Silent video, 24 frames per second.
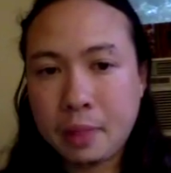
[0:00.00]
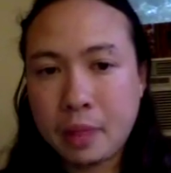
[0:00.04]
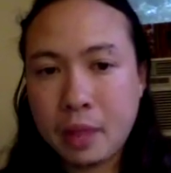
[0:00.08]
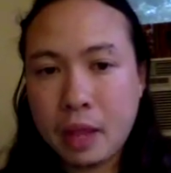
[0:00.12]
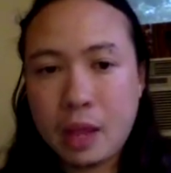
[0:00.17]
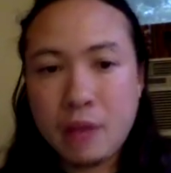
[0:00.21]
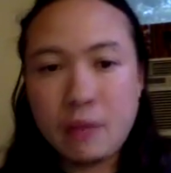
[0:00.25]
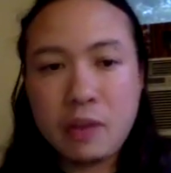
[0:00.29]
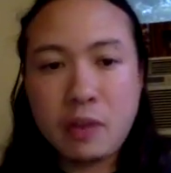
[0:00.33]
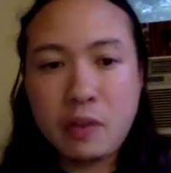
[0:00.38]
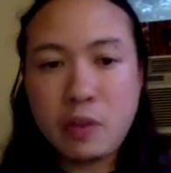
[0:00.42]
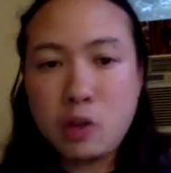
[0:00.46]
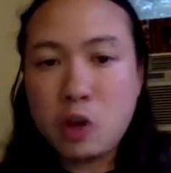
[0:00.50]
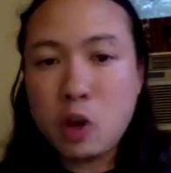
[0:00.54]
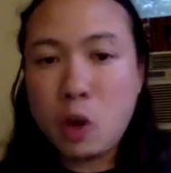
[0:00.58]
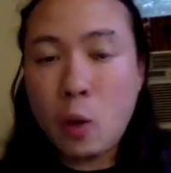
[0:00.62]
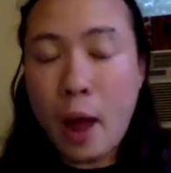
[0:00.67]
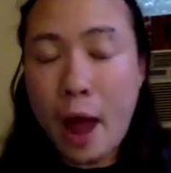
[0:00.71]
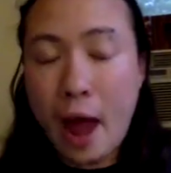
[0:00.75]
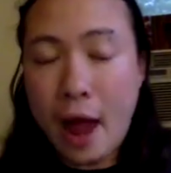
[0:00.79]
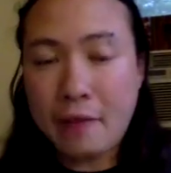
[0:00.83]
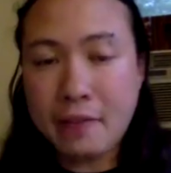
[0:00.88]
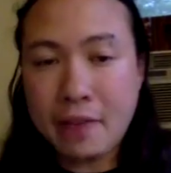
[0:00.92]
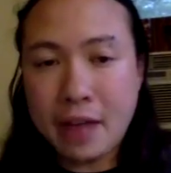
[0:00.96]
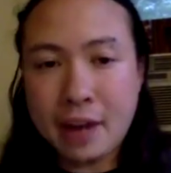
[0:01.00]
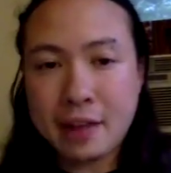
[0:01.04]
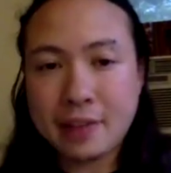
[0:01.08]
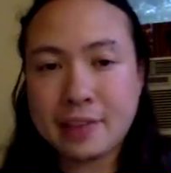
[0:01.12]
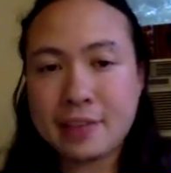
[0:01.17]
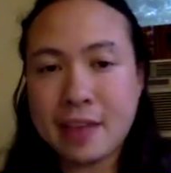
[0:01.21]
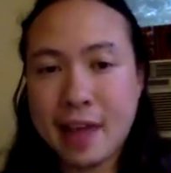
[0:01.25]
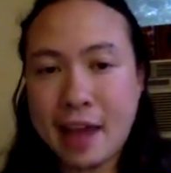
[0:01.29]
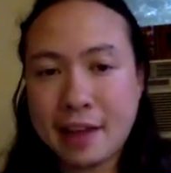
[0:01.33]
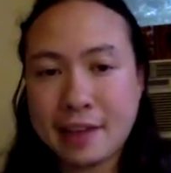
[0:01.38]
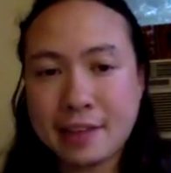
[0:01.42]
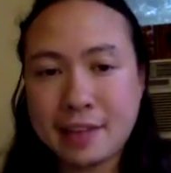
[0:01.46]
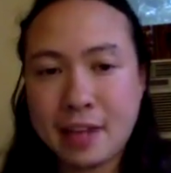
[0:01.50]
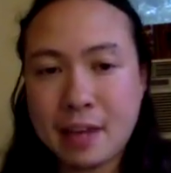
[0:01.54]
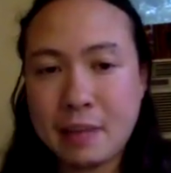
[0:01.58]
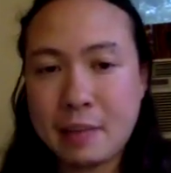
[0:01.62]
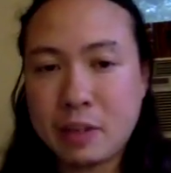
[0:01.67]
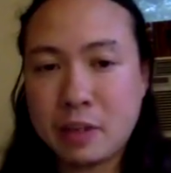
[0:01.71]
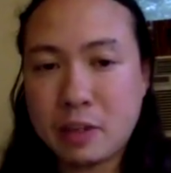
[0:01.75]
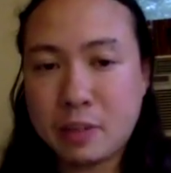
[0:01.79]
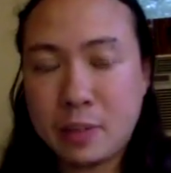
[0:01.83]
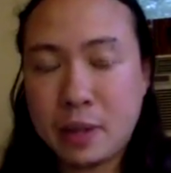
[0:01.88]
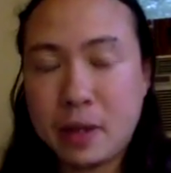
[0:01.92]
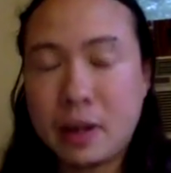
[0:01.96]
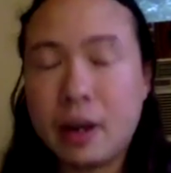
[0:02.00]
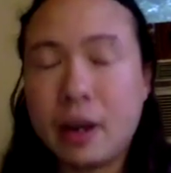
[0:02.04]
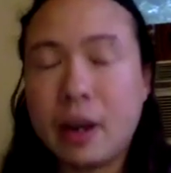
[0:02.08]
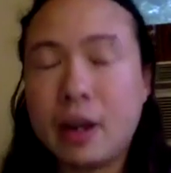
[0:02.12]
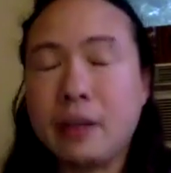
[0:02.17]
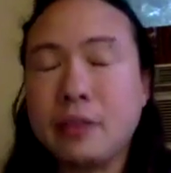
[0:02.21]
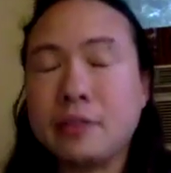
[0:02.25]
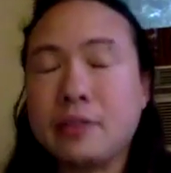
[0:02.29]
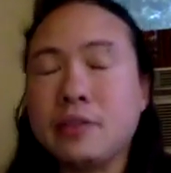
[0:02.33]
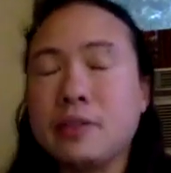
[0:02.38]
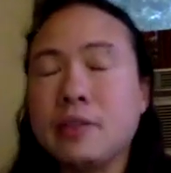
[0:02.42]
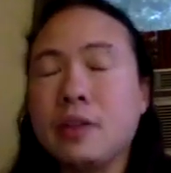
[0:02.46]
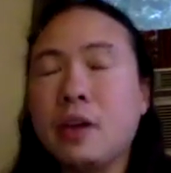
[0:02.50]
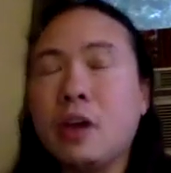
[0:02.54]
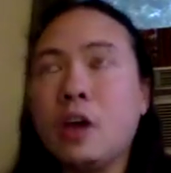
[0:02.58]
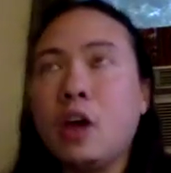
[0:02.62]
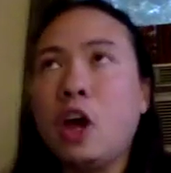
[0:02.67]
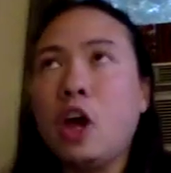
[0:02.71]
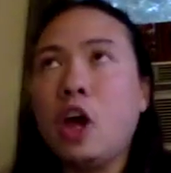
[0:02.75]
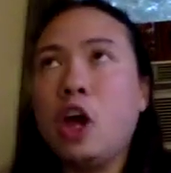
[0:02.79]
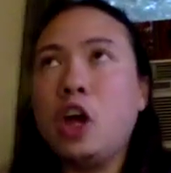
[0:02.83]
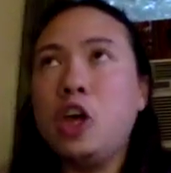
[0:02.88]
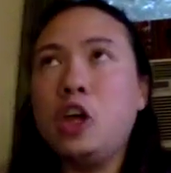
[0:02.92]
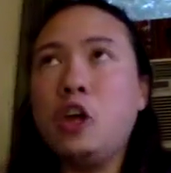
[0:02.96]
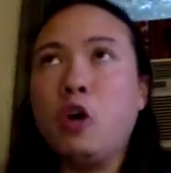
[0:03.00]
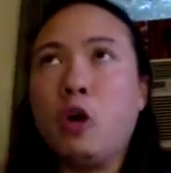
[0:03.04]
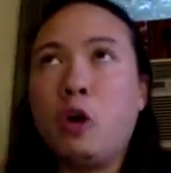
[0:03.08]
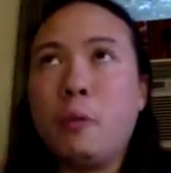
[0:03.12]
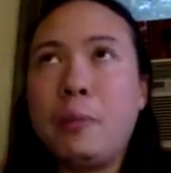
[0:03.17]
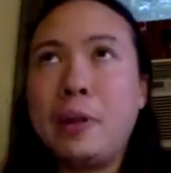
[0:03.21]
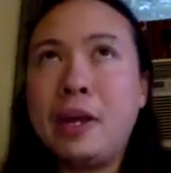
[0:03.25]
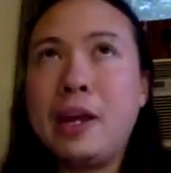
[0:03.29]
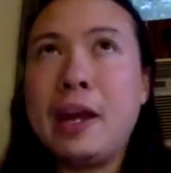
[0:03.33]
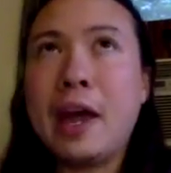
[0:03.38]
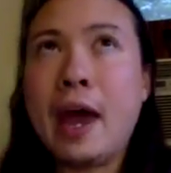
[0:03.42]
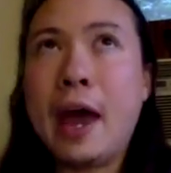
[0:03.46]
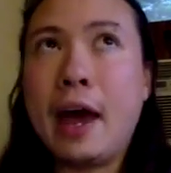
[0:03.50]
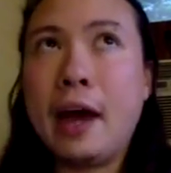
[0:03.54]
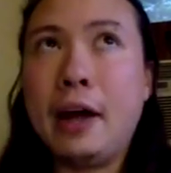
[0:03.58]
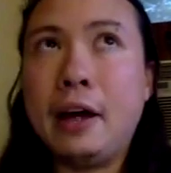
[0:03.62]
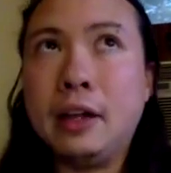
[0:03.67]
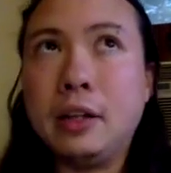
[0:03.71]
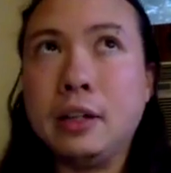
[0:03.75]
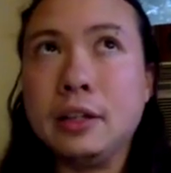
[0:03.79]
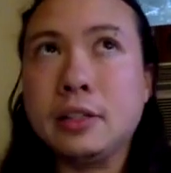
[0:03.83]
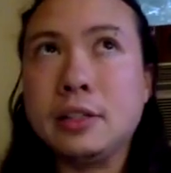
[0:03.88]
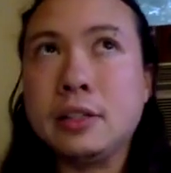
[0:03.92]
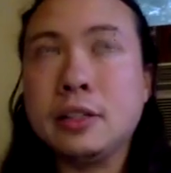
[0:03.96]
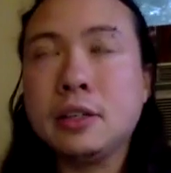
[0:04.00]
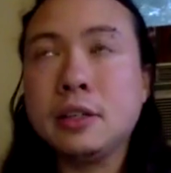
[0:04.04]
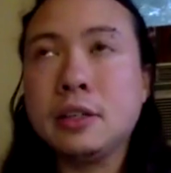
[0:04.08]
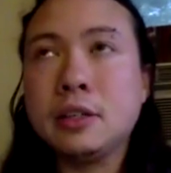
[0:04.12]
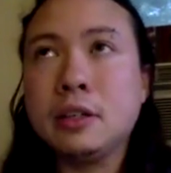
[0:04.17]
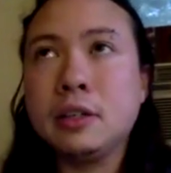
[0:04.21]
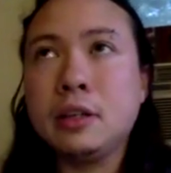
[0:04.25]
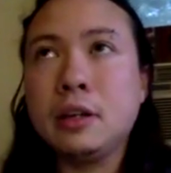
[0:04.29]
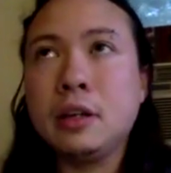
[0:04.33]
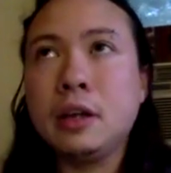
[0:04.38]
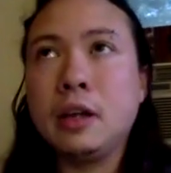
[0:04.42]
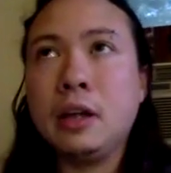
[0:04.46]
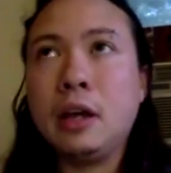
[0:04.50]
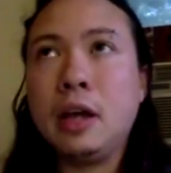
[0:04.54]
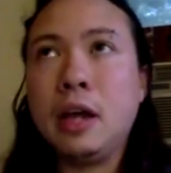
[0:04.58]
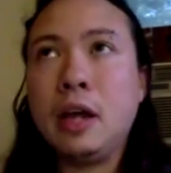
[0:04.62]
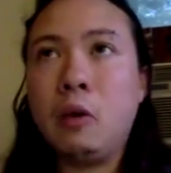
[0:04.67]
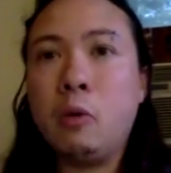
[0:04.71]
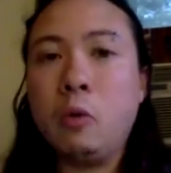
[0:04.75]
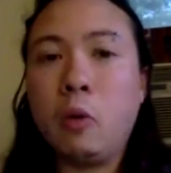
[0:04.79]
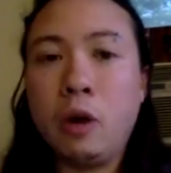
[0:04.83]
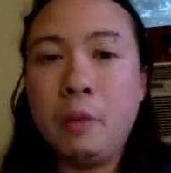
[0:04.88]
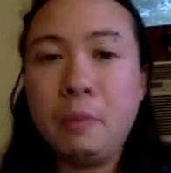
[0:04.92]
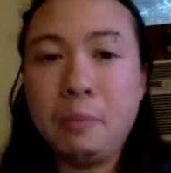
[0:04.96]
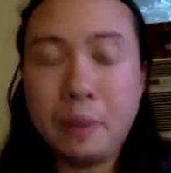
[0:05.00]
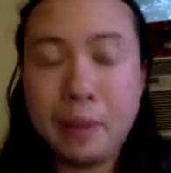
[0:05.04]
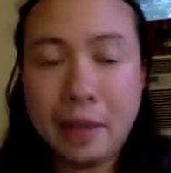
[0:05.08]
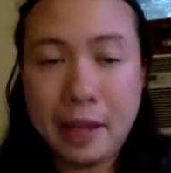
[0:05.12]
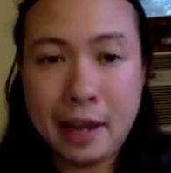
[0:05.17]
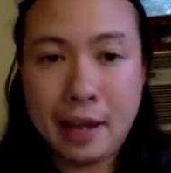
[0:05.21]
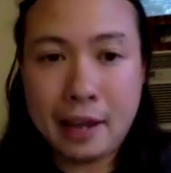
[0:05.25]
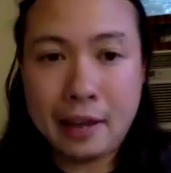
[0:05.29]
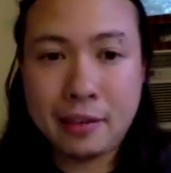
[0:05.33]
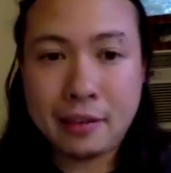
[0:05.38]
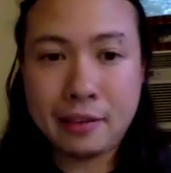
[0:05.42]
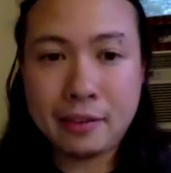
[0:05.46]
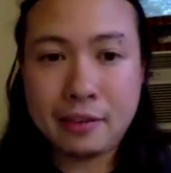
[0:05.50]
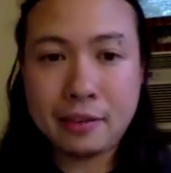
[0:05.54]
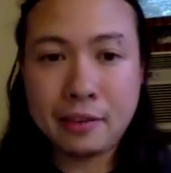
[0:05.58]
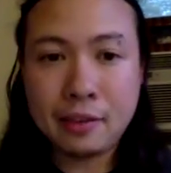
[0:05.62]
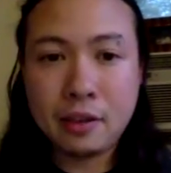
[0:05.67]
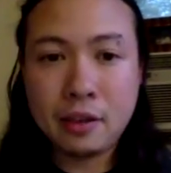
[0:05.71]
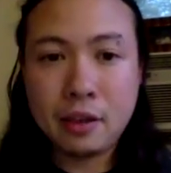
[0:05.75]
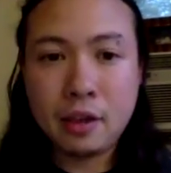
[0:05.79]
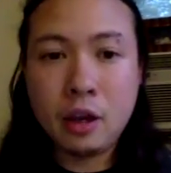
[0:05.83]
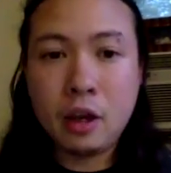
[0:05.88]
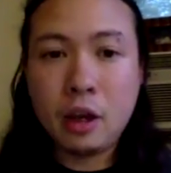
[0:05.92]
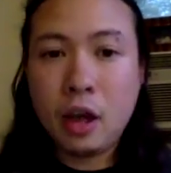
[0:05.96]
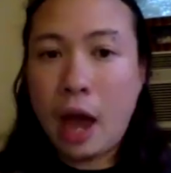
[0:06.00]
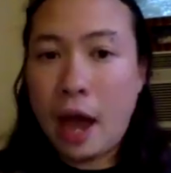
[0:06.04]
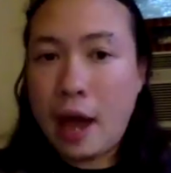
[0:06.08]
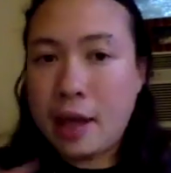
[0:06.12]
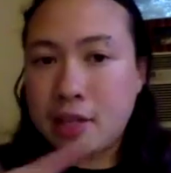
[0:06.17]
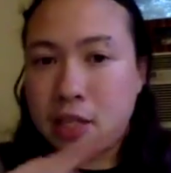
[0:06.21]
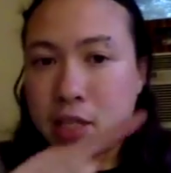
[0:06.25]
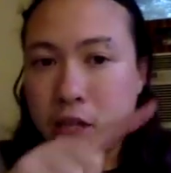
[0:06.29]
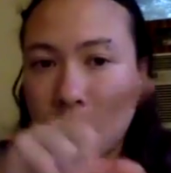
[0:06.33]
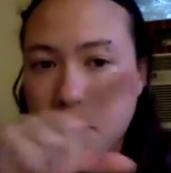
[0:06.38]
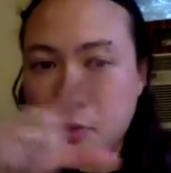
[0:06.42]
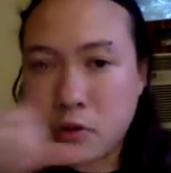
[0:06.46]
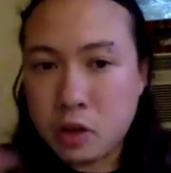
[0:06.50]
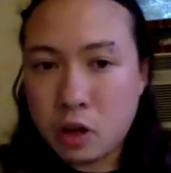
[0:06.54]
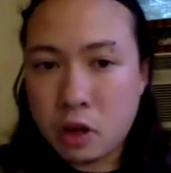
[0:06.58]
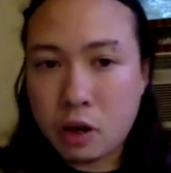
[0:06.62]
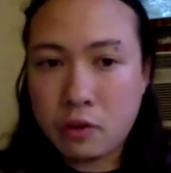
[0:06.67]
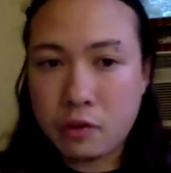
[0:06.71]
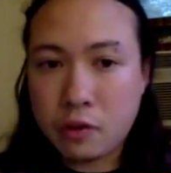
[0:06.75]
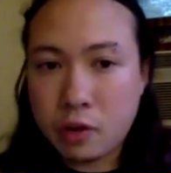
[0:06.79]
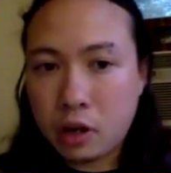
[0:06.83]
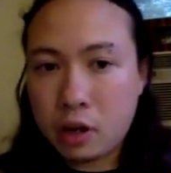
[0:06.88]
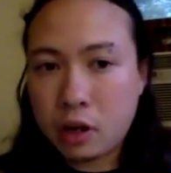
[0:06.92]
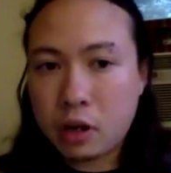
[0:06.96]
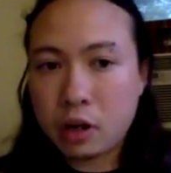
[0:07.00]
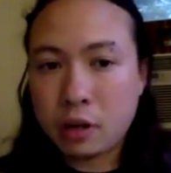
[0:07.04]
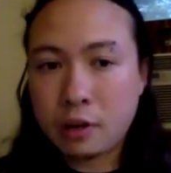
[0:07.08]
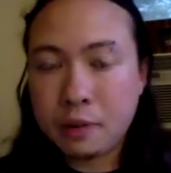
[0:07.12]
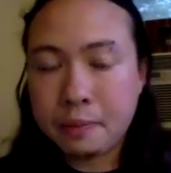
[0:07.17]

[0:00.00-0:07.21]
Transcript: Even if you don't have that exact same experience, you're being held in one place as an observer,